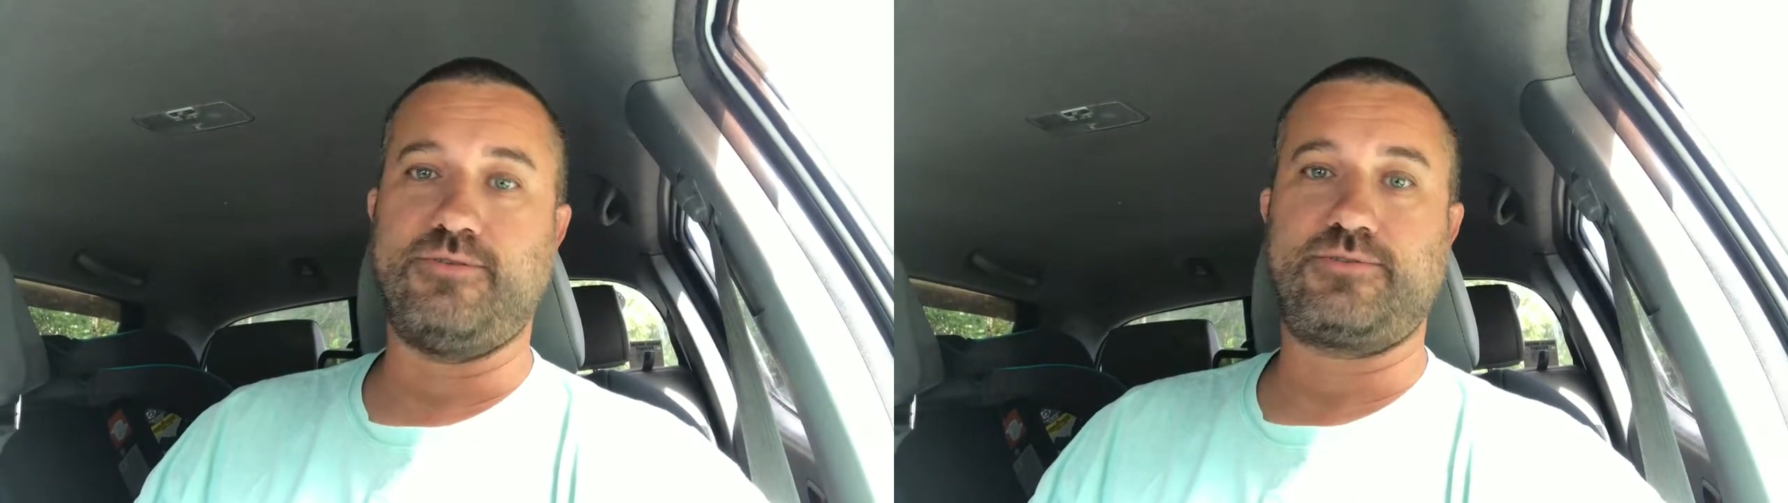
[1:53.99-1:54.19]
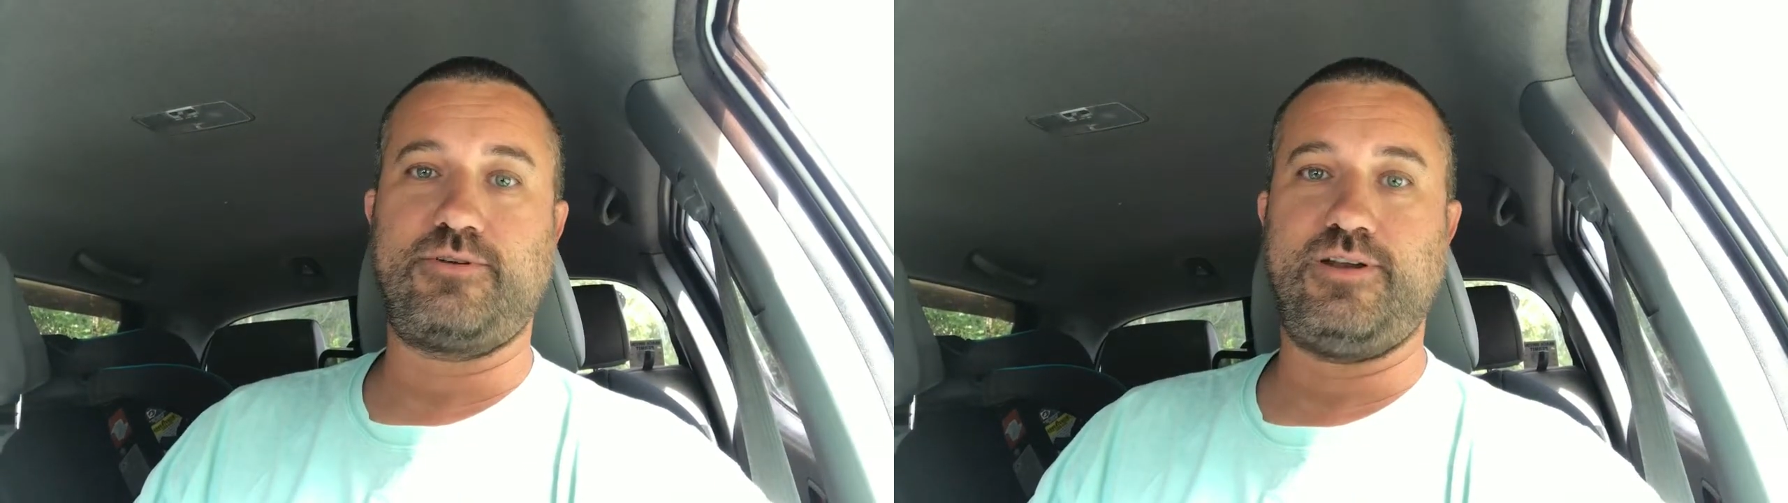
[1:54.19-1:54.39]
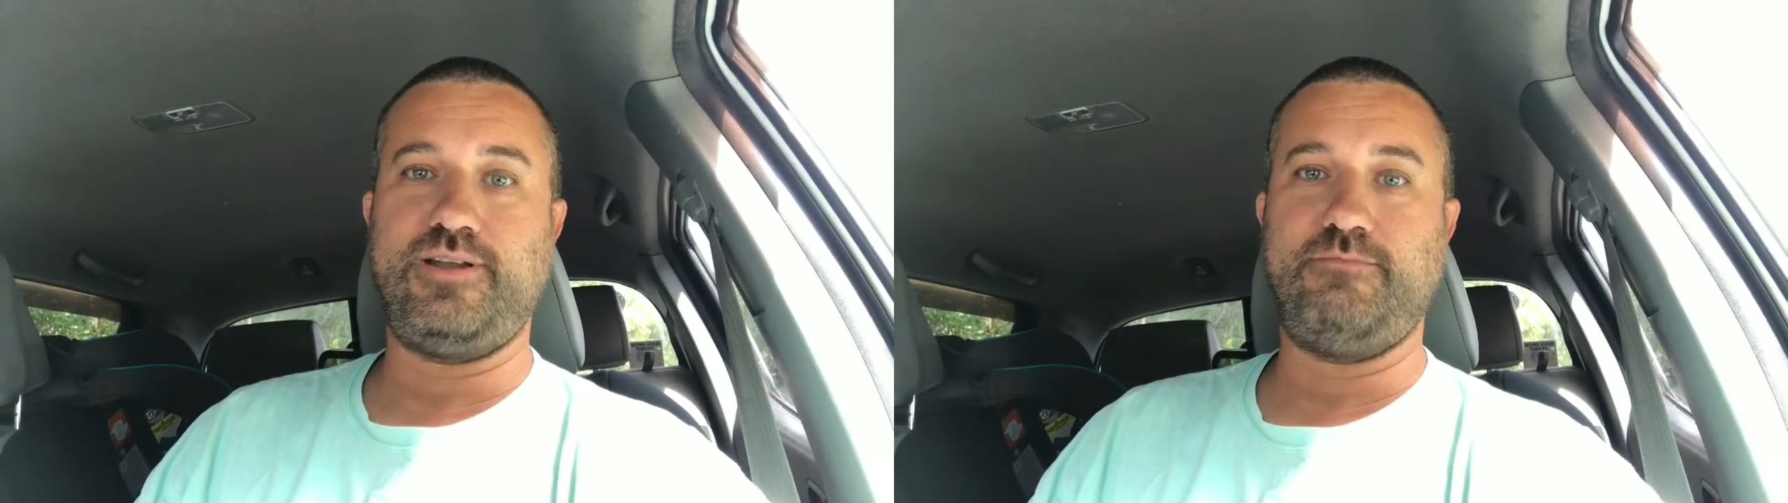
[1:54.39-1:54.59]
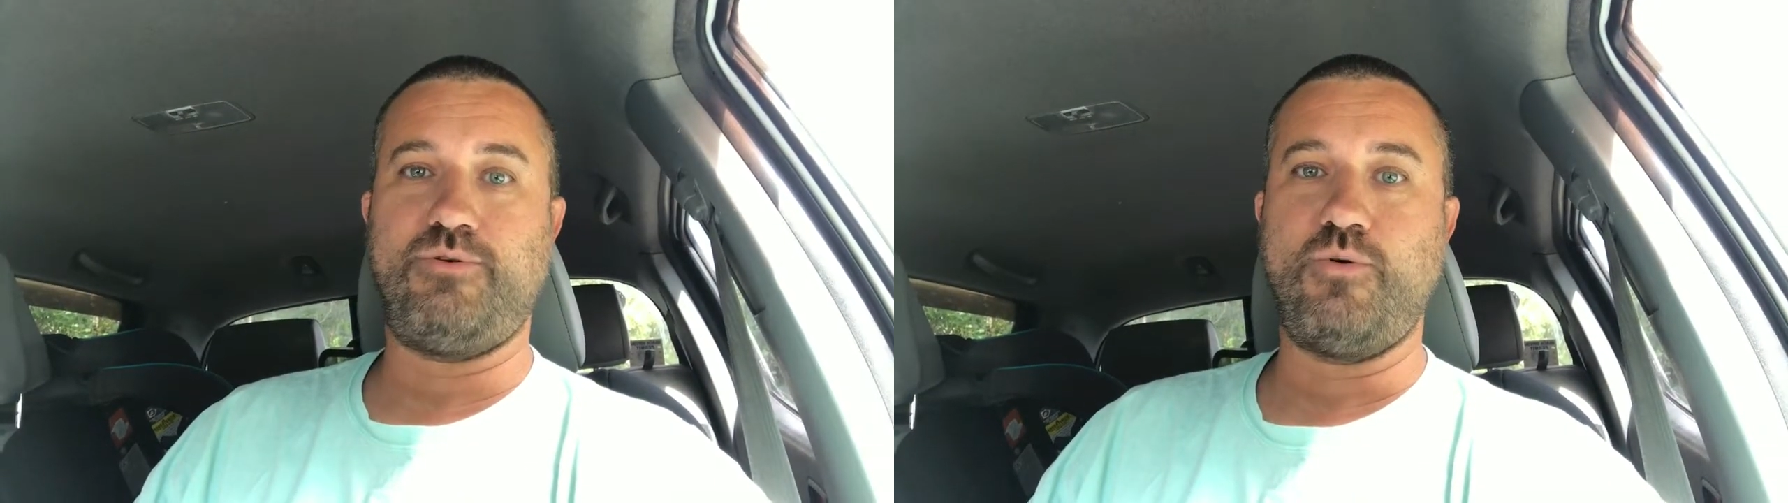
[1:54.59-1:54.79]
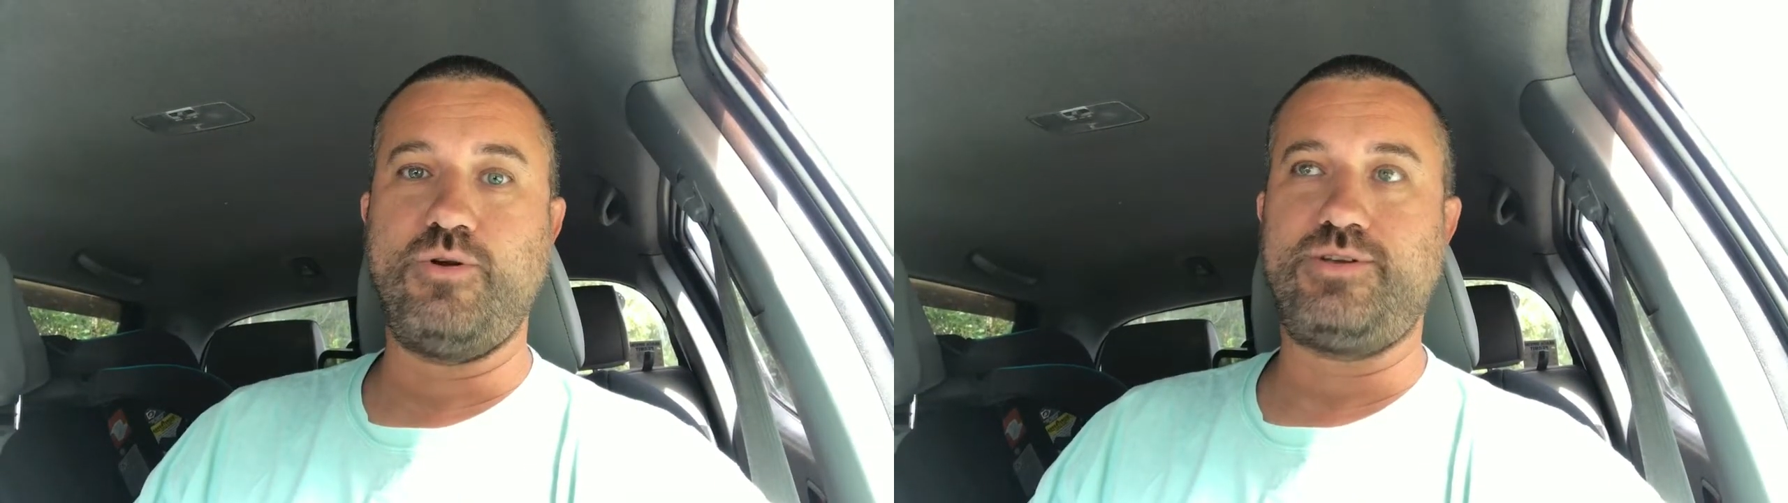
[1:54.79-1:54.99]
on screened-in
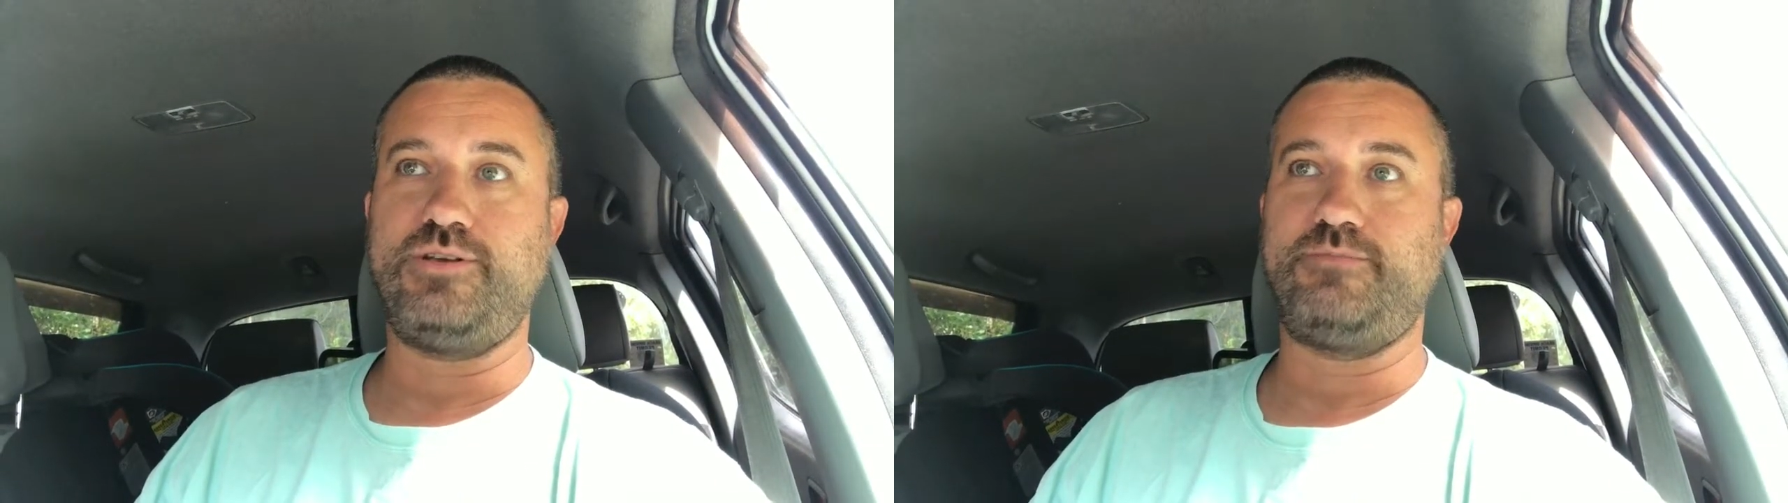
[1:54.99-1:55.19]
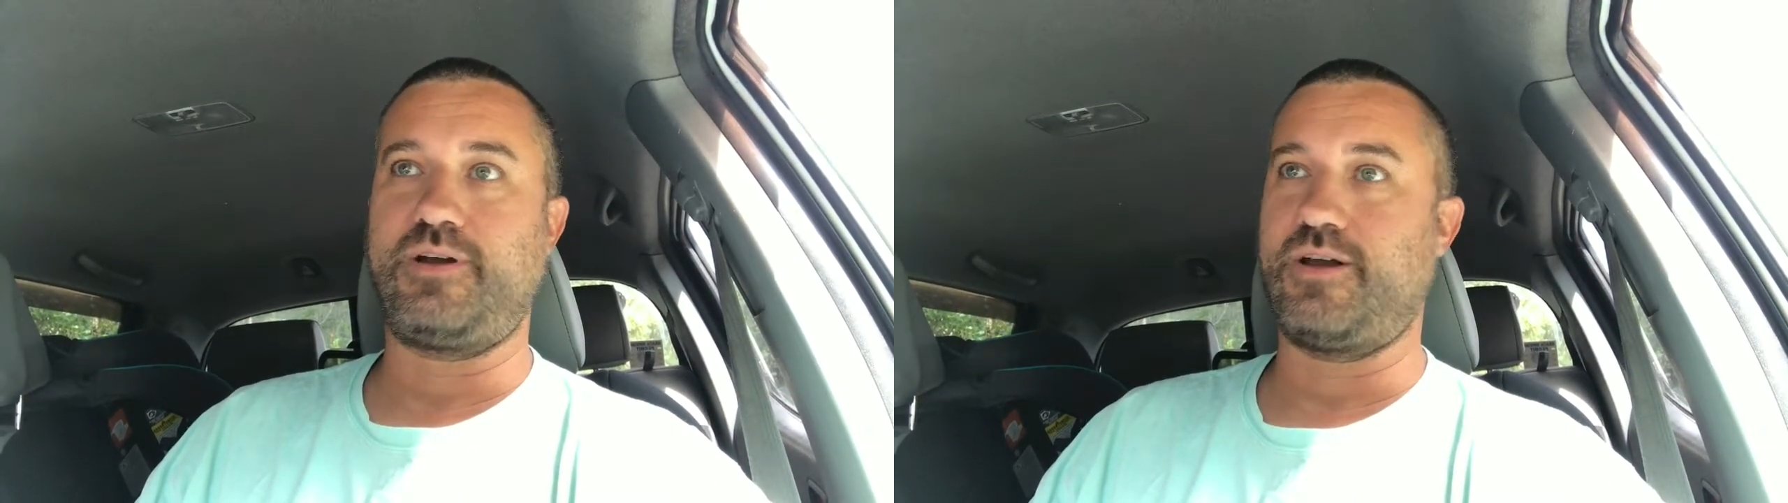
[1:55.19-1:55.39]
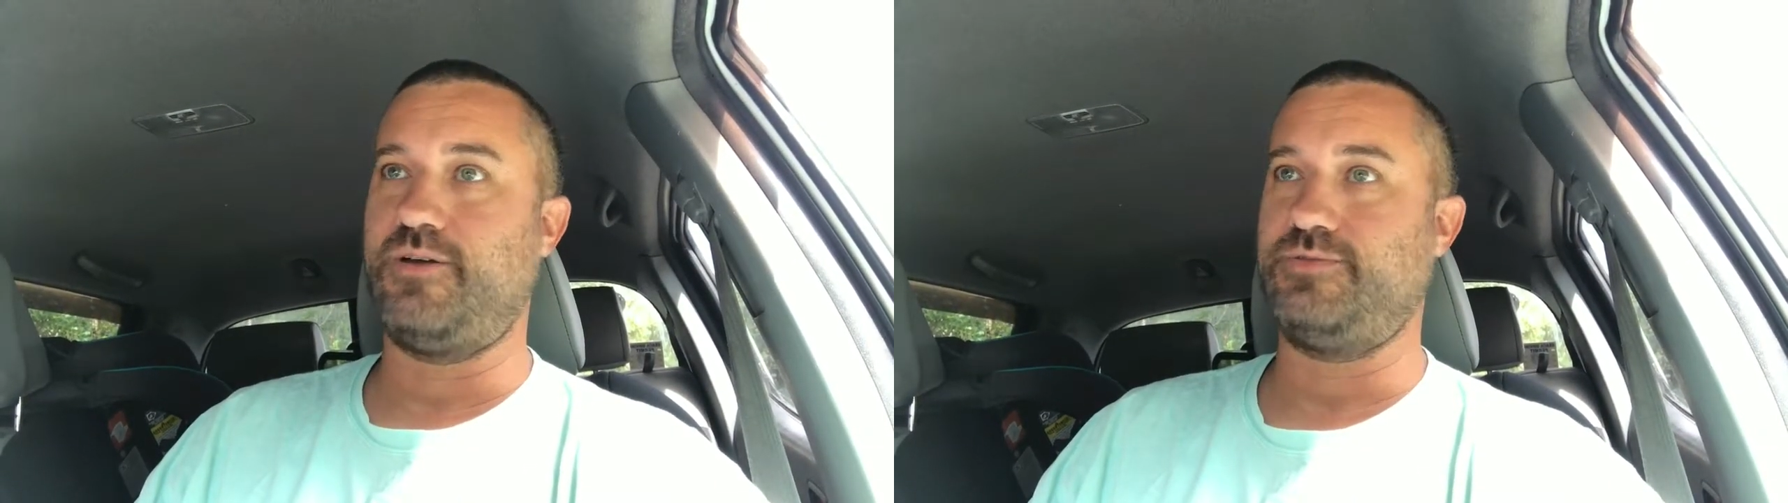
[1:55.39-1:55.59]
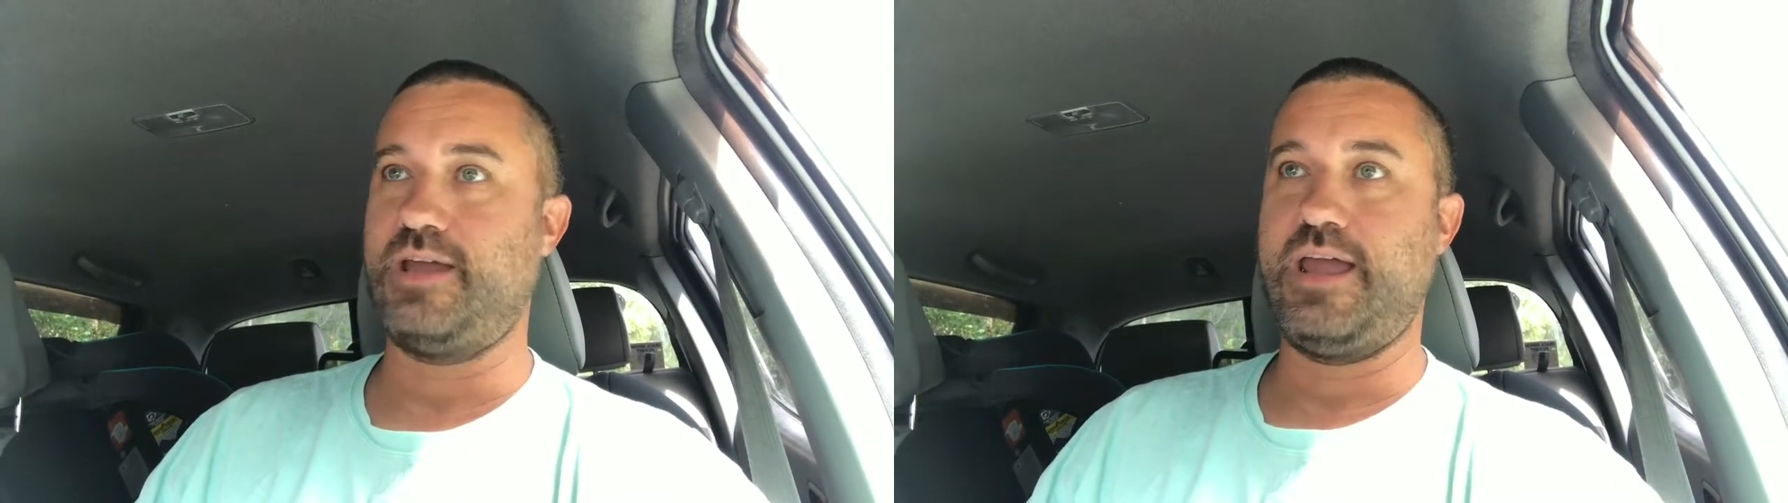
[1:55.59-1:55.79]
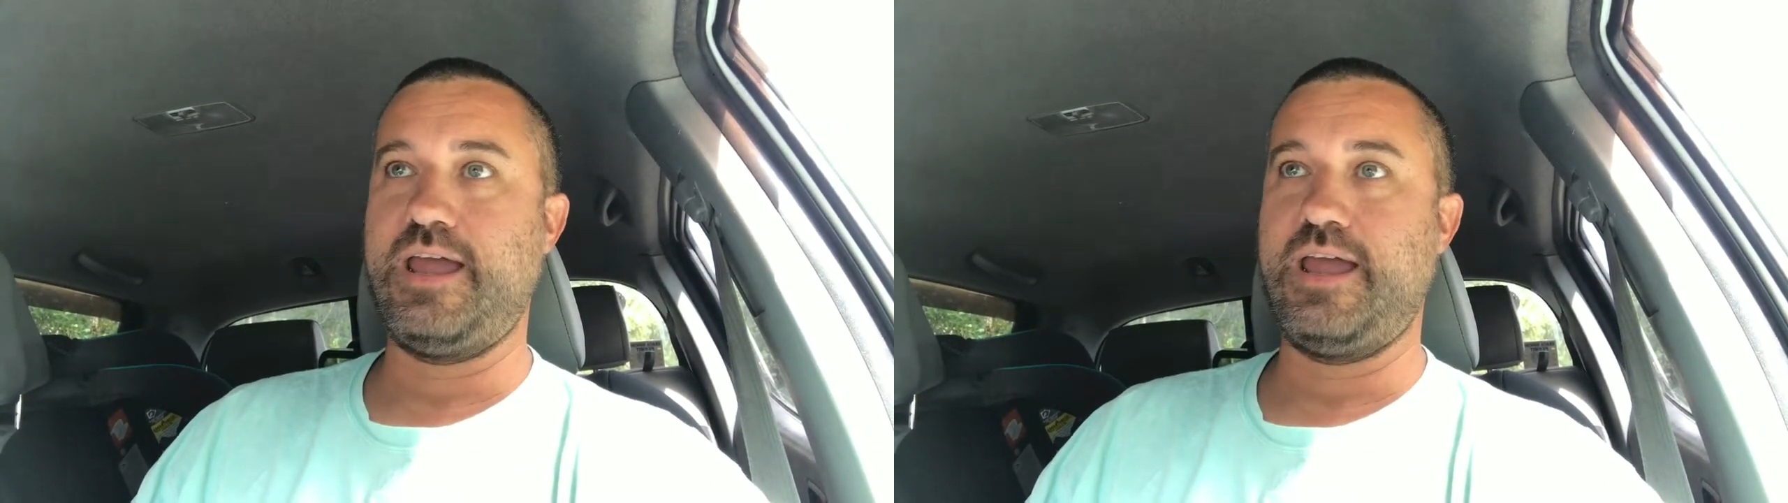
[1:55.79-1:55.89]
porches because